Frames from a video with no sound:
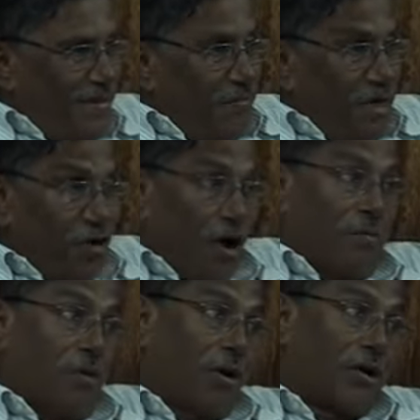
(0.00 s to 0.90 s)
But
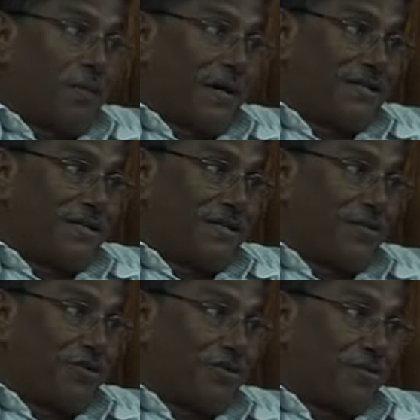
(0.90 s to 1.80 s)
not more capacity
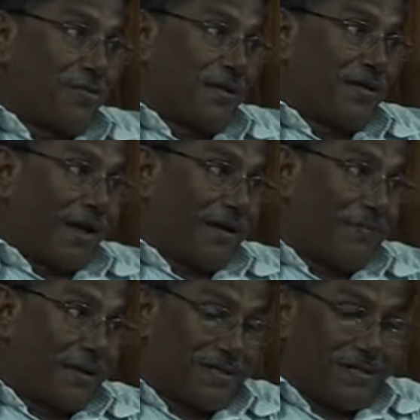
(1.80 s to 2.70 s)
to disobey than
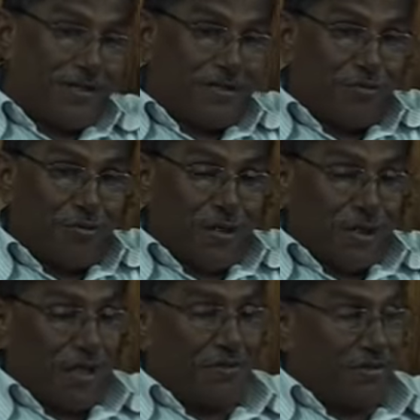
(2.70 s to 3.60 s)
capacity to
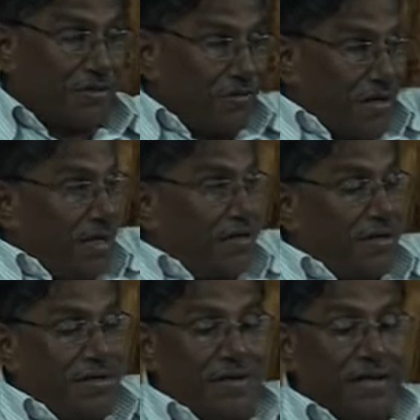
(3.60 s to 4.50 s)
obey. He was
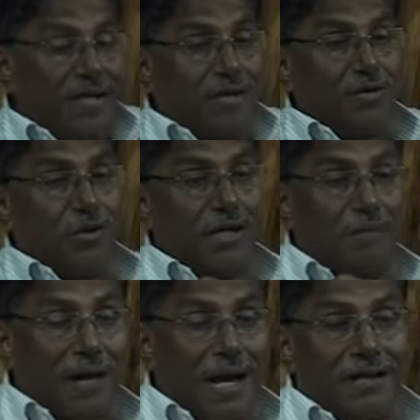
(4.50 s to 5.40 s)
created in
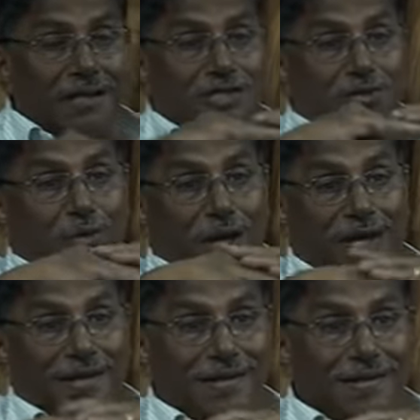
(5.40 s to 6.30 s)
equally balanced
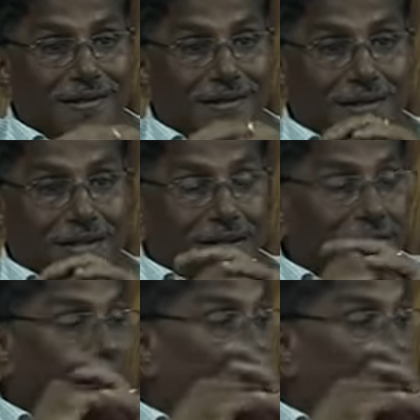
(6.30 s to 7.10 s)
way. The